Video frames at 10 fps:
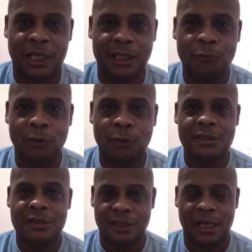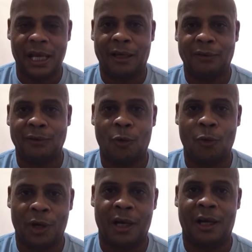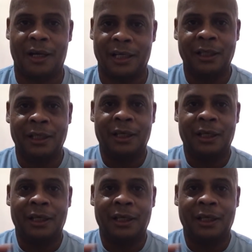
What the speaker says: he wouldn't sit down nowhere, and